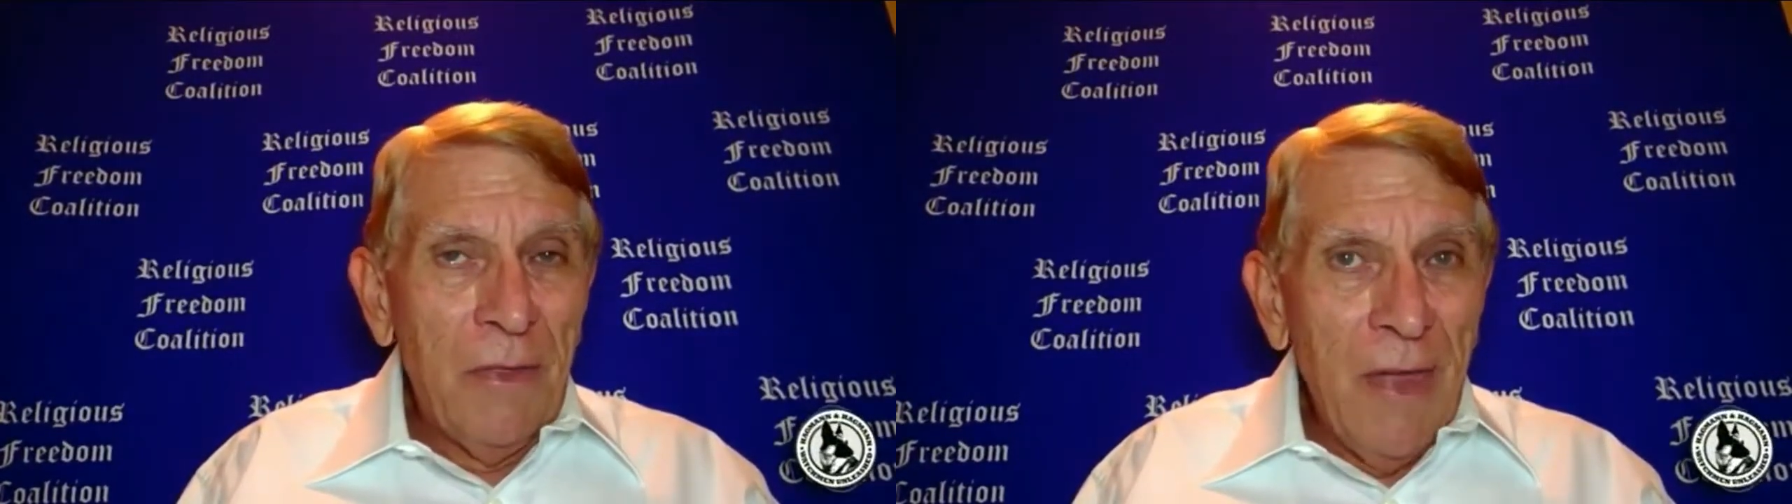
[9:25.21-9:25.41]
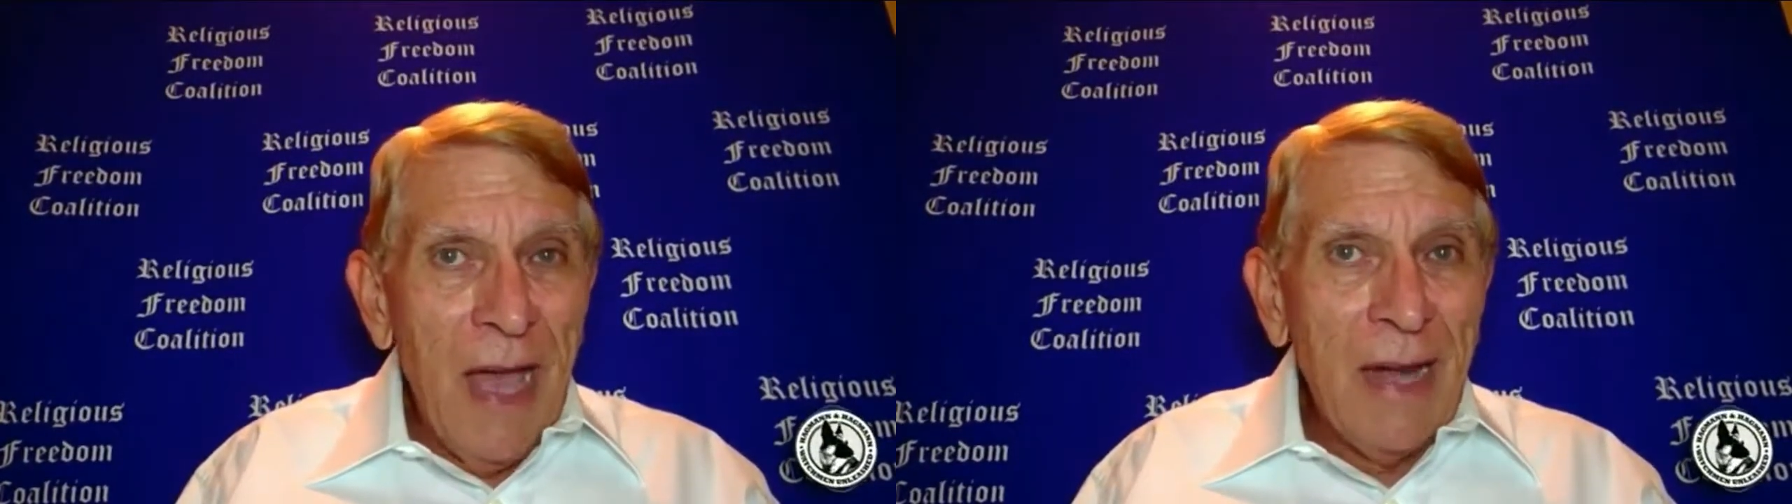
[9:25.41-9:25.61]

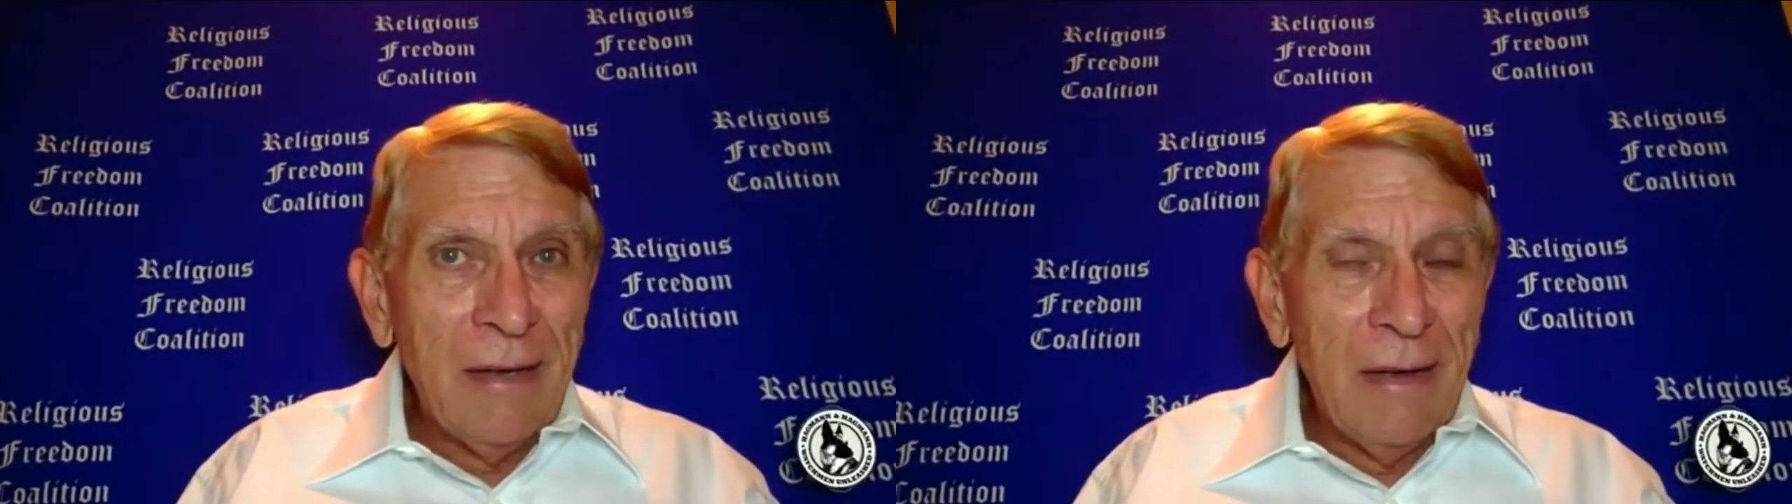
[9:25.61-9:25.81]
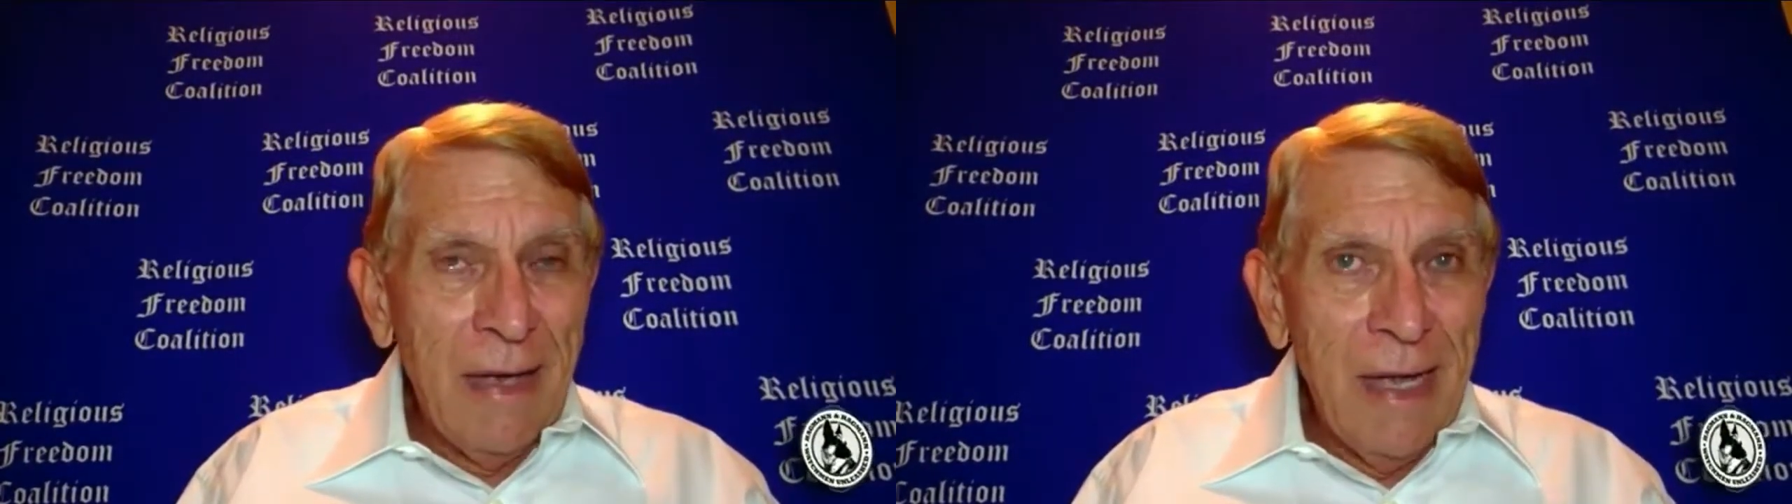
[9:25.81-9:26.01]
with
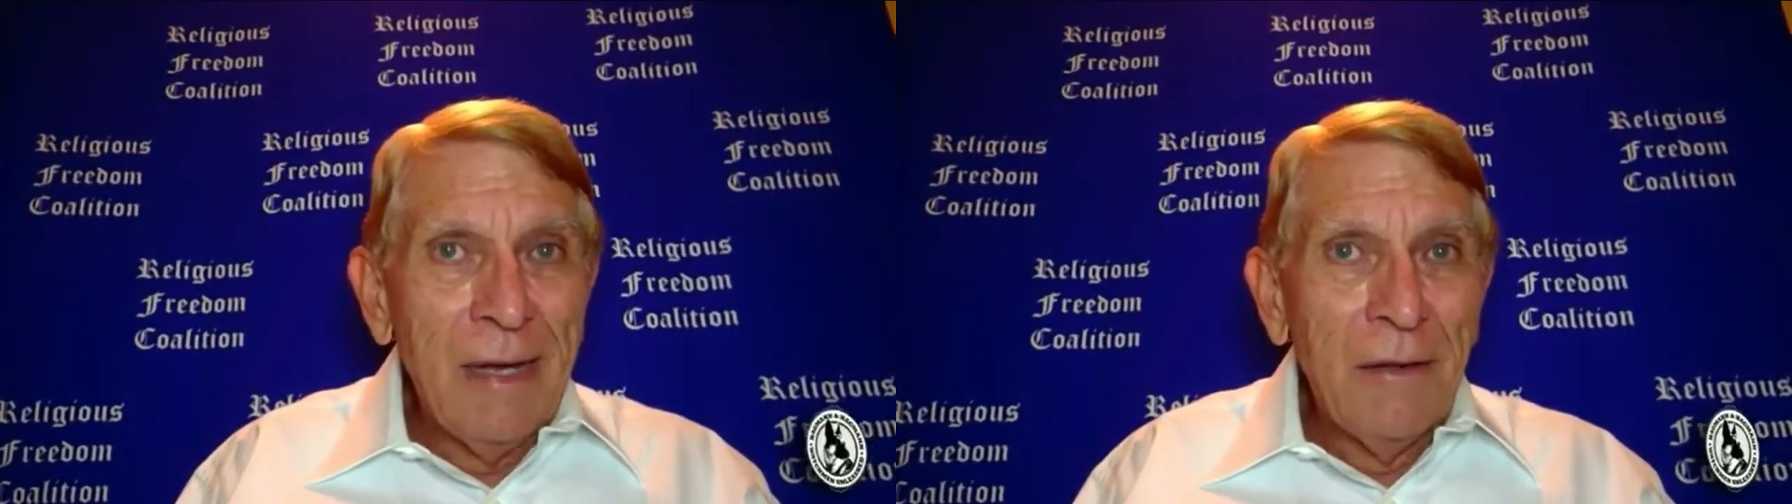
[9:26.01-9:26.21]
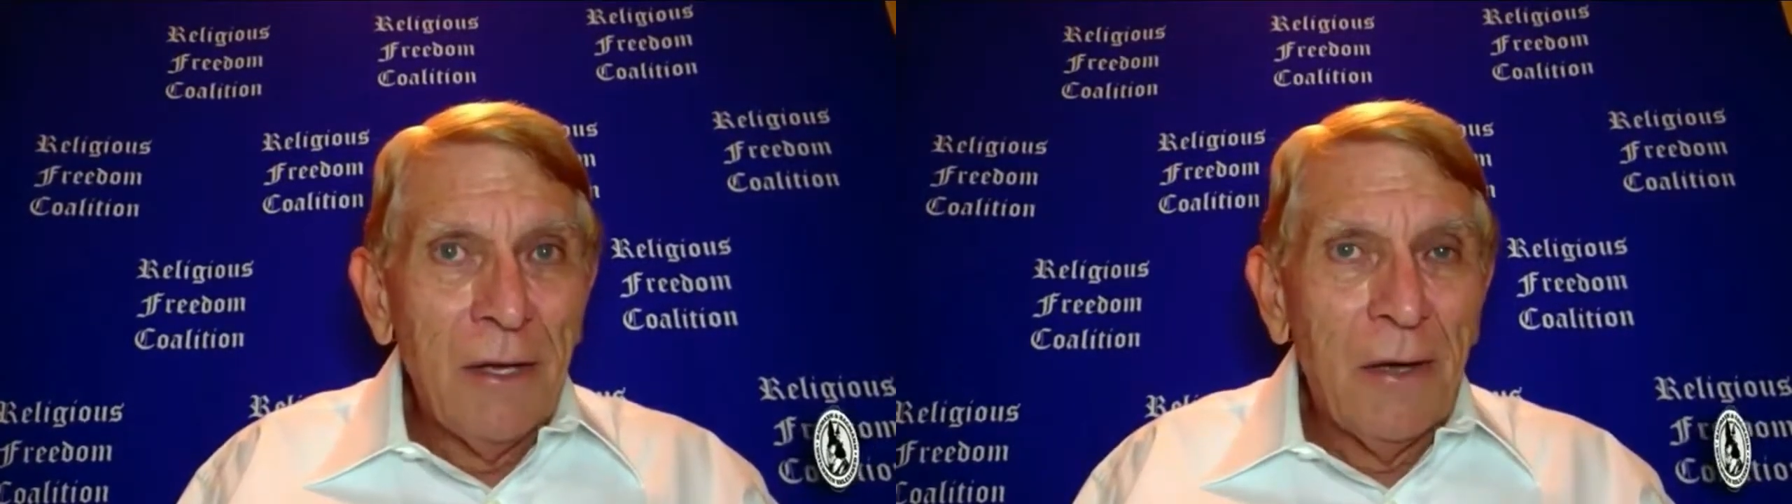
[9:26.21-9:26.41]
that
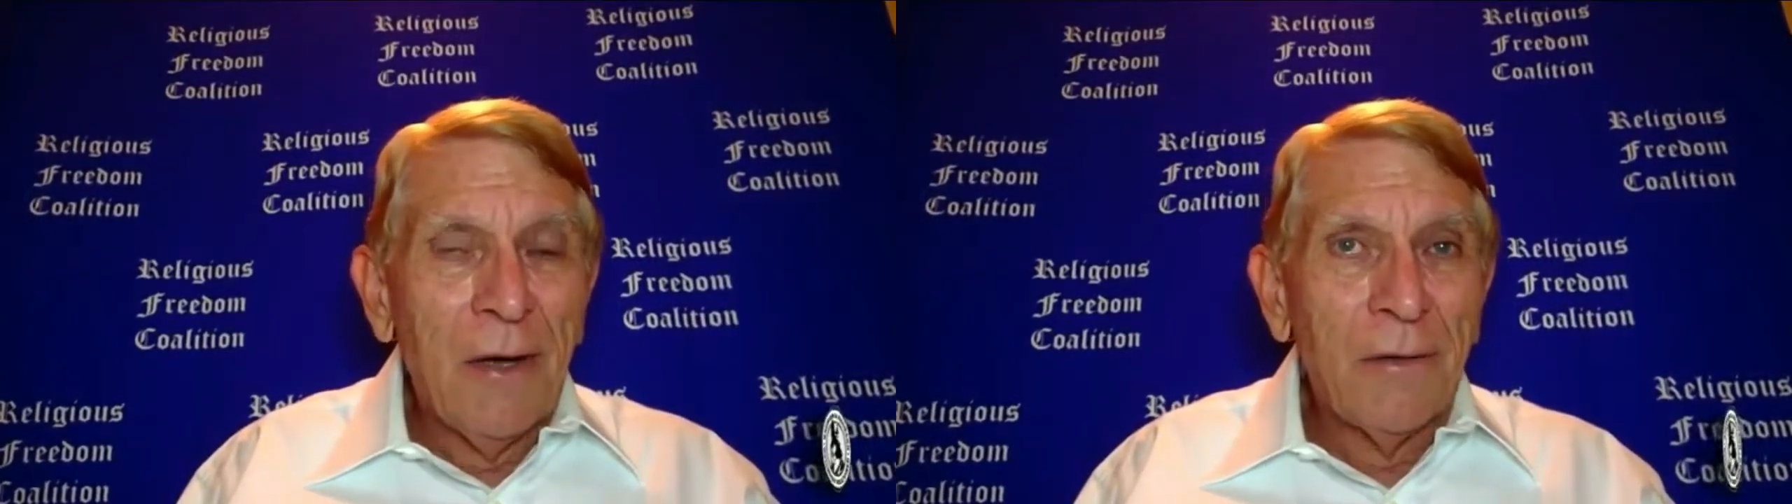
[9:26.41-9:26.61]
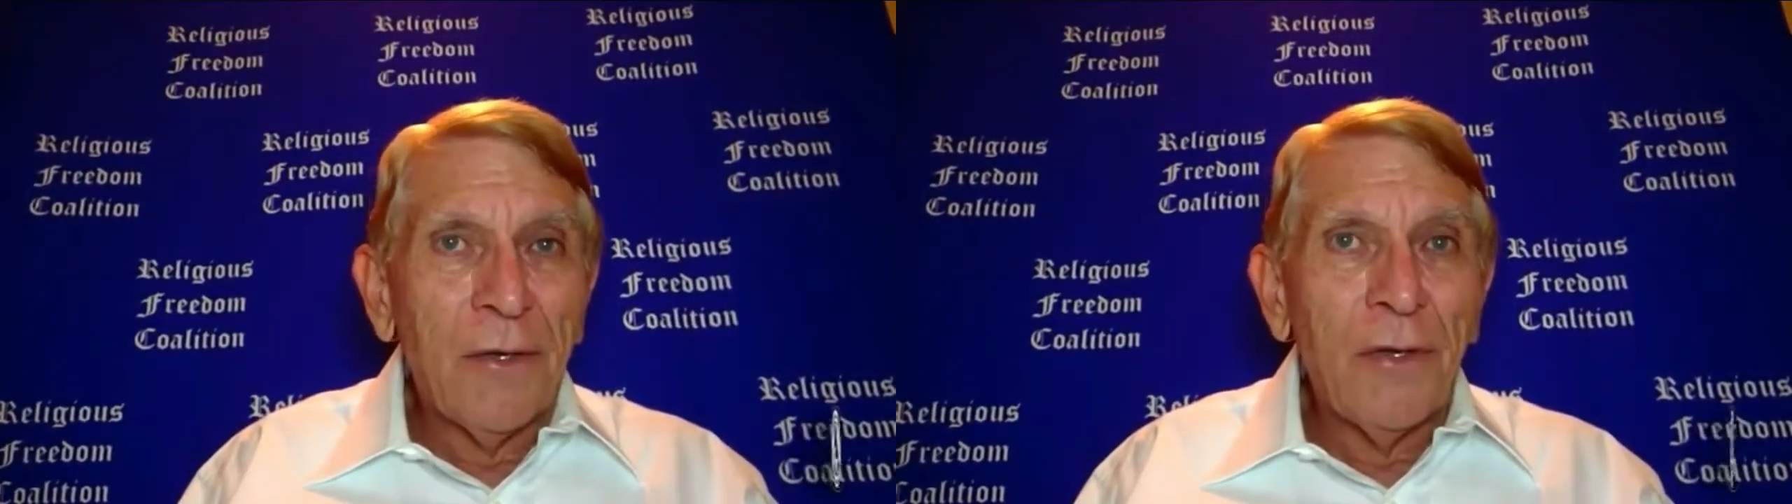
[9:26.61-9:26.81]
in the
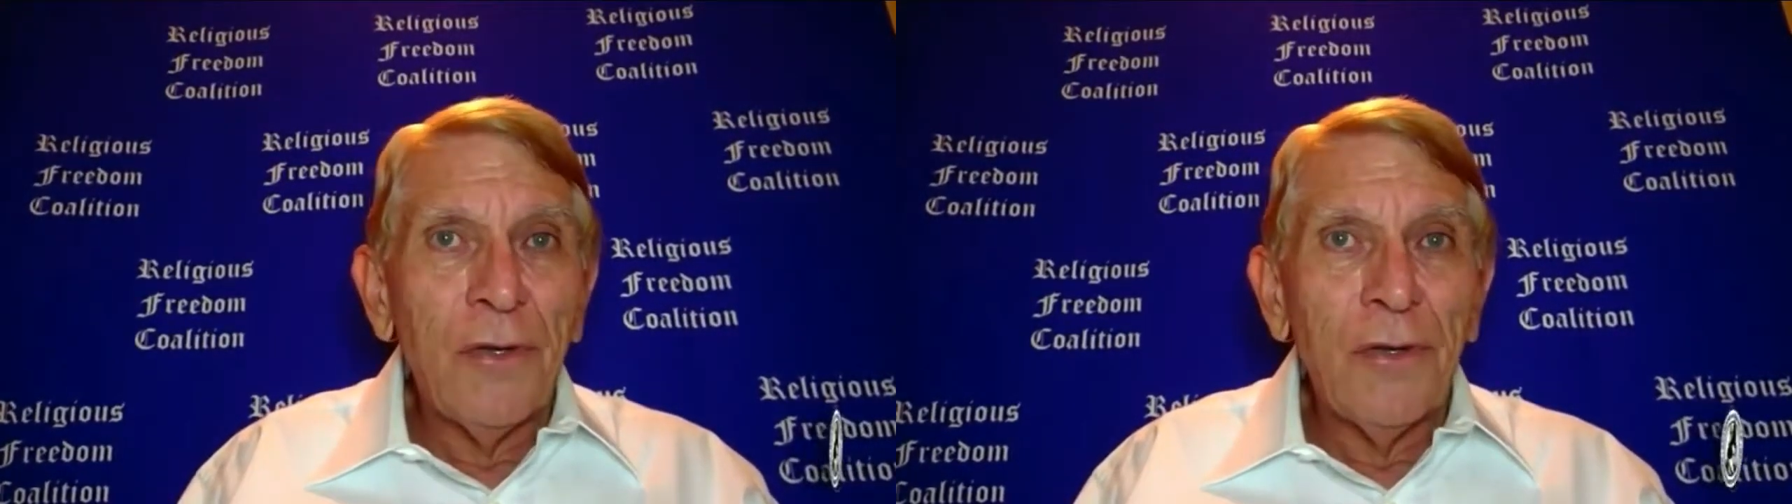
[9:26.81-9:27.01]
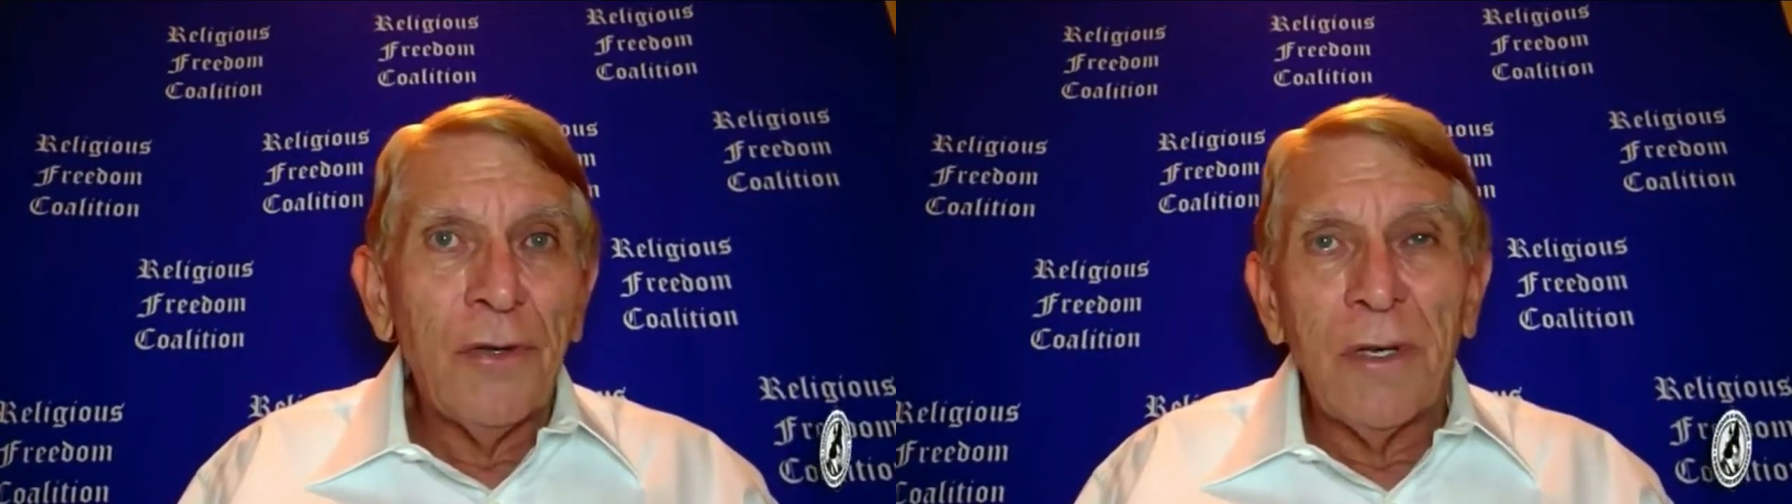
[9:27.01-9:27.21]

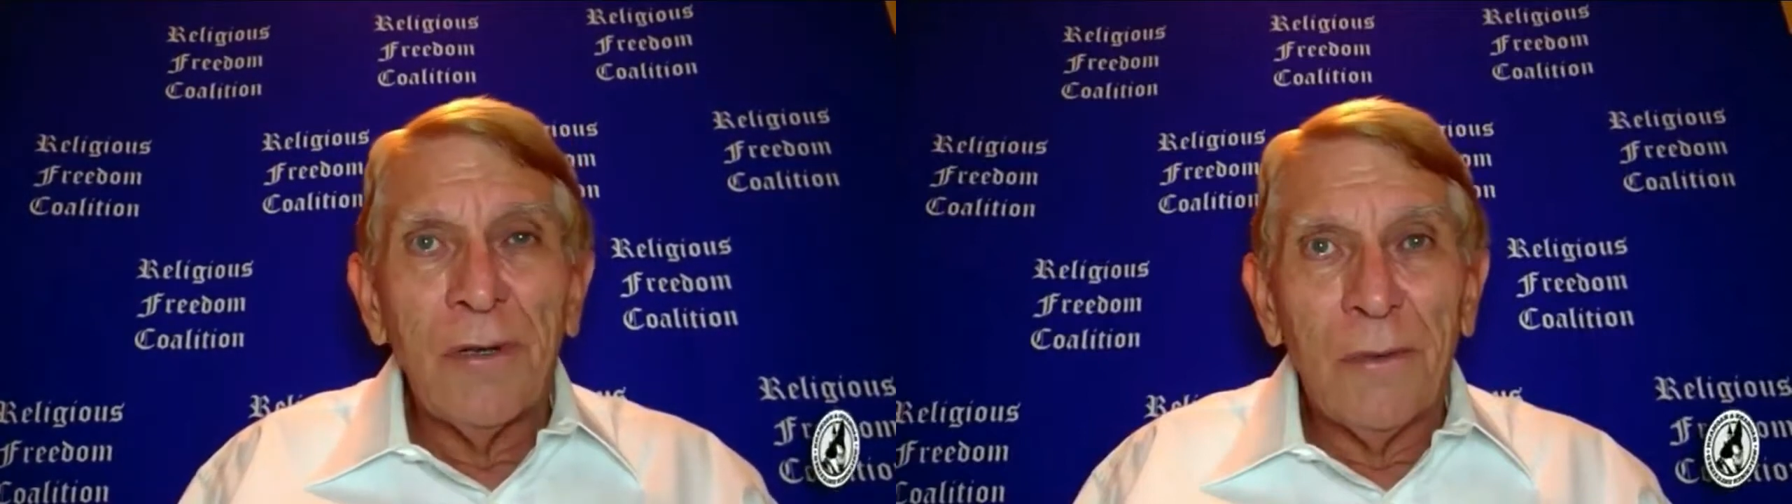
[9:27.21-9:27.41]
Constitution